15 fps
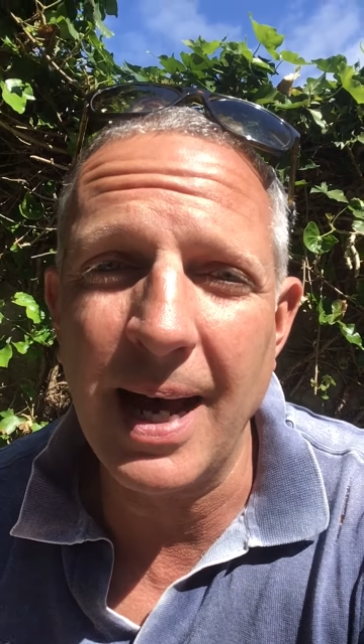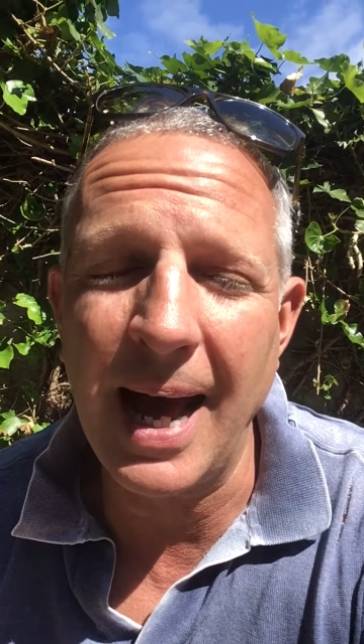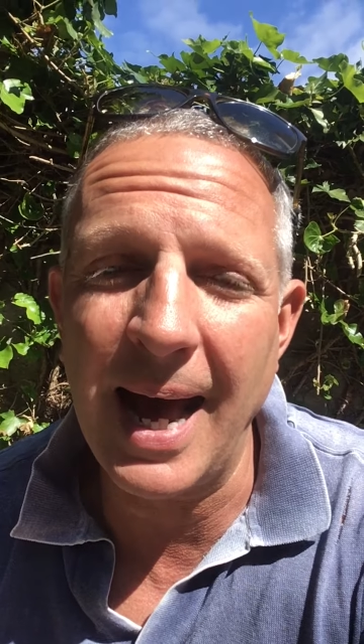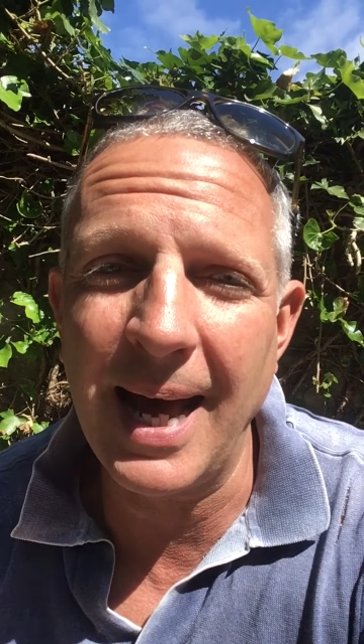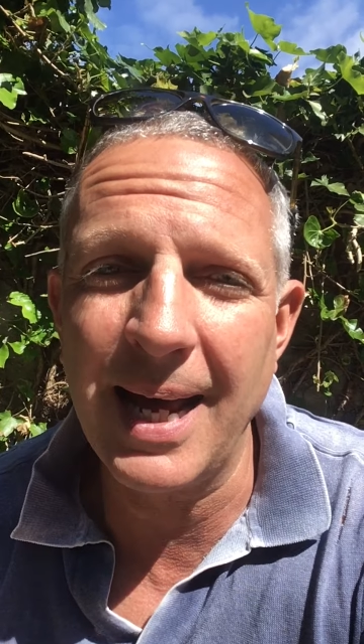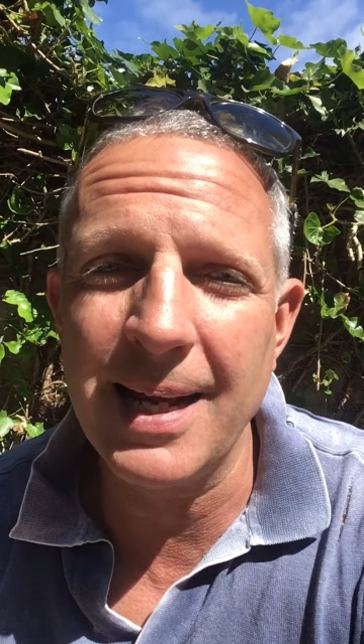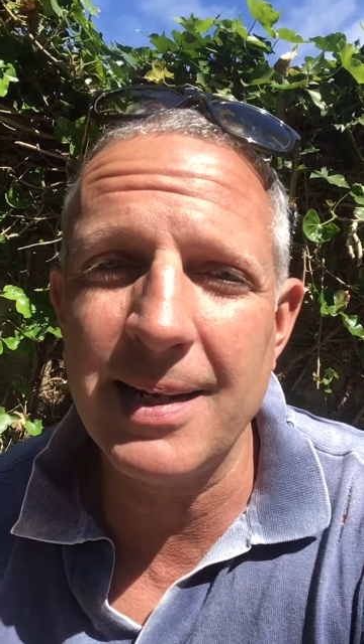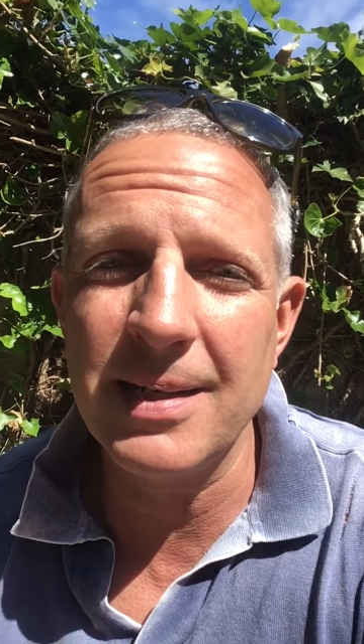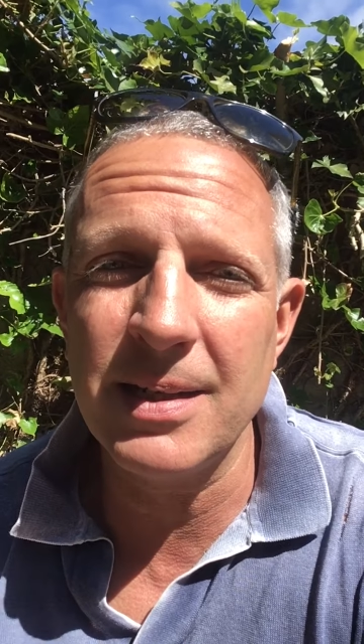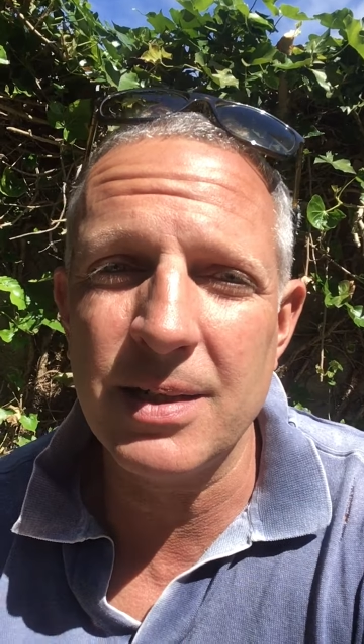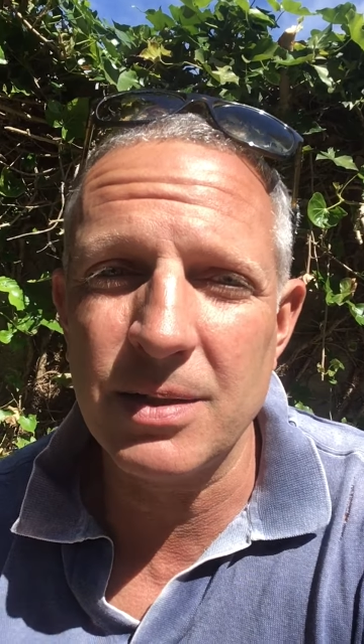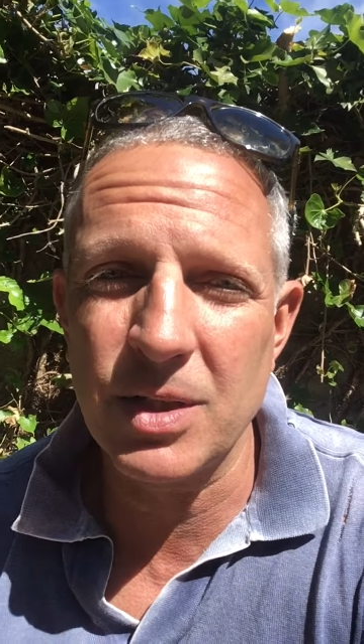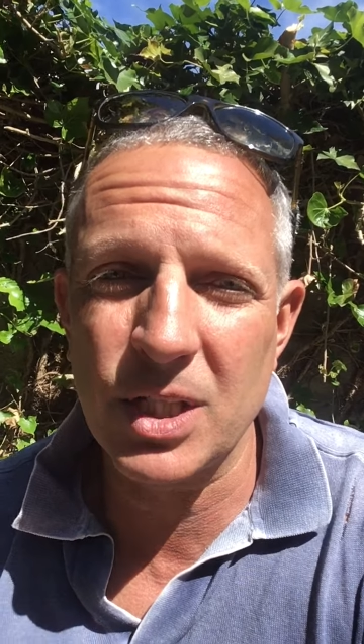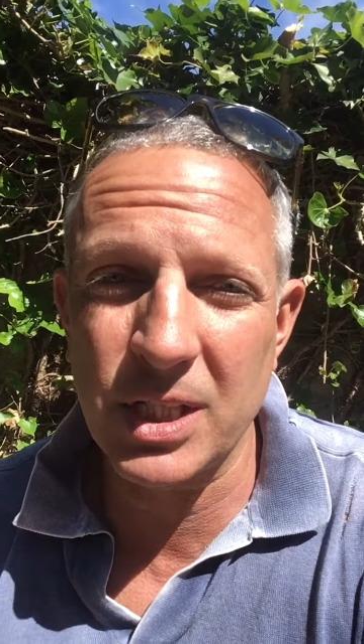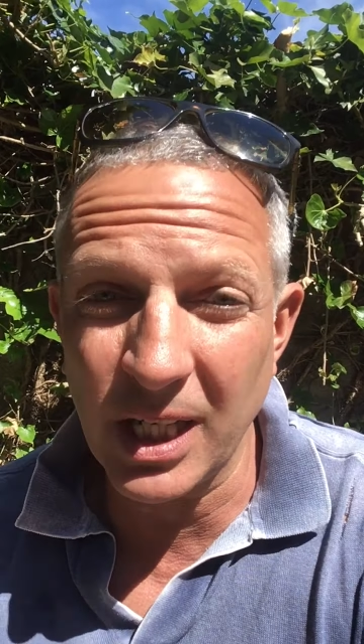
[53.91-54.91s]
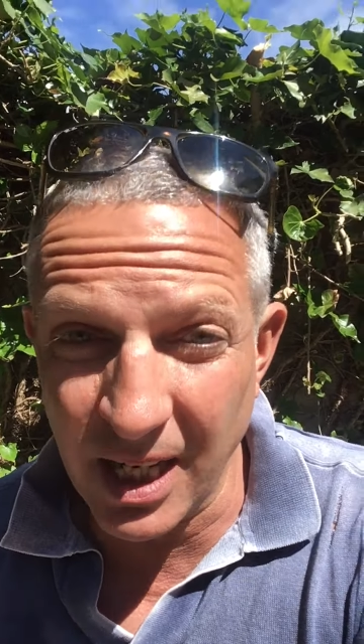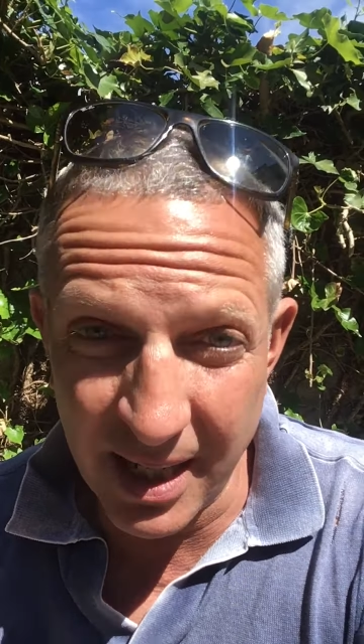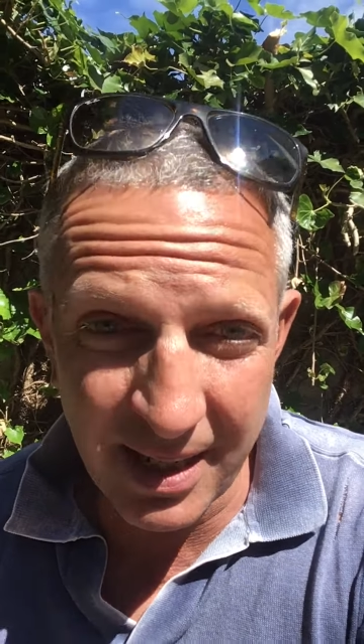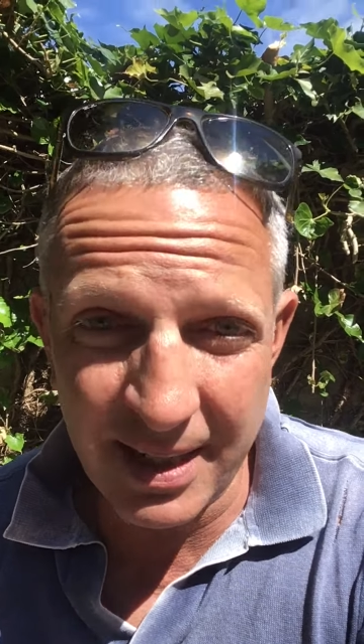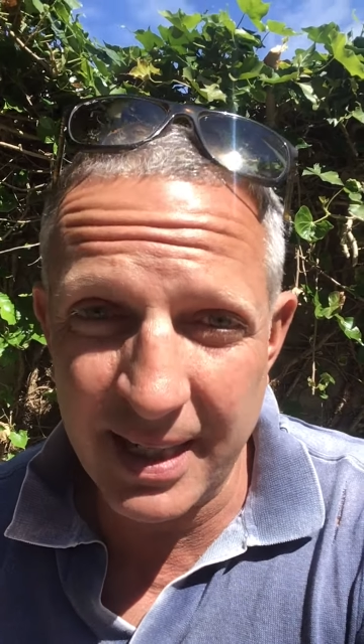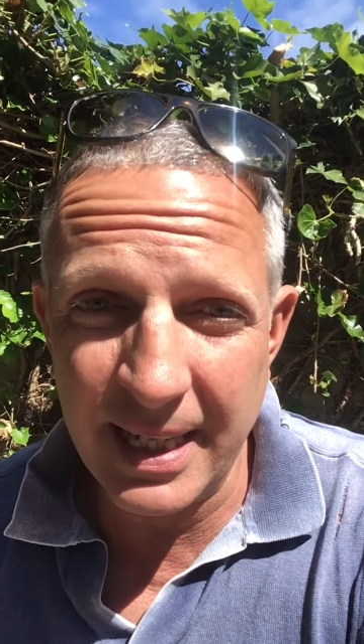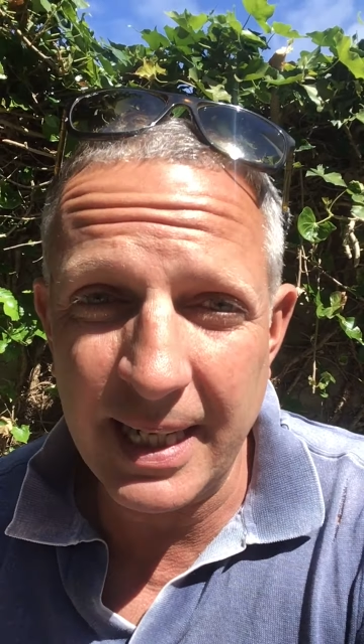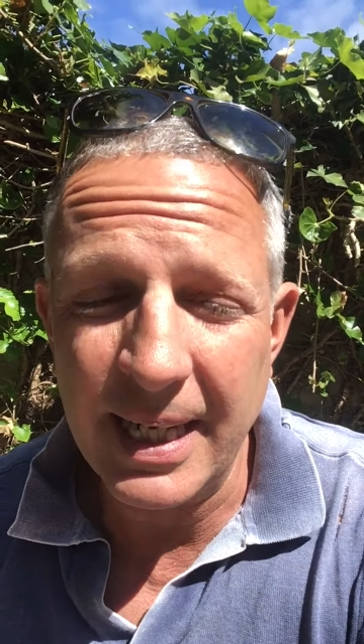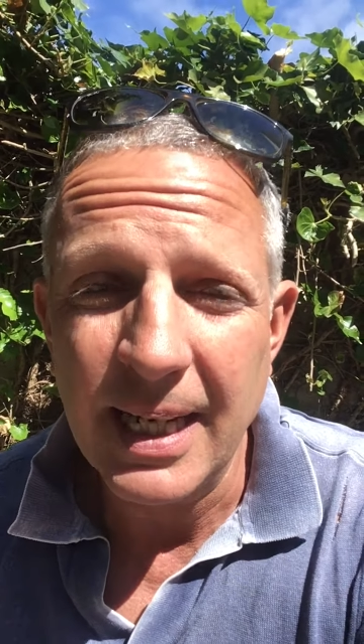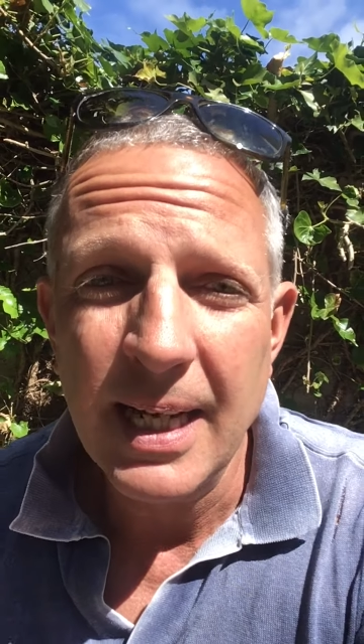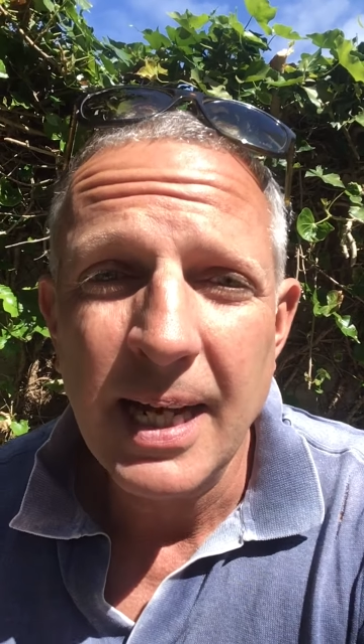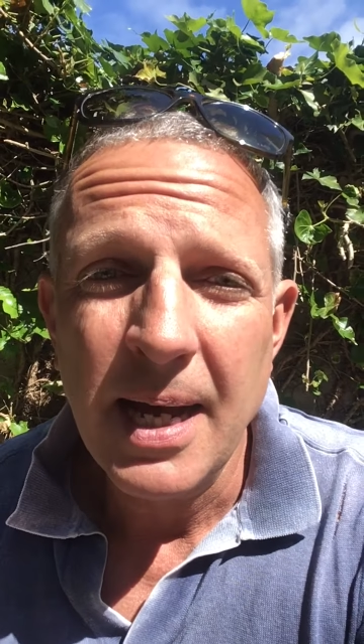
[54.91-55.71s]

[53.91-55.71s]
and certainly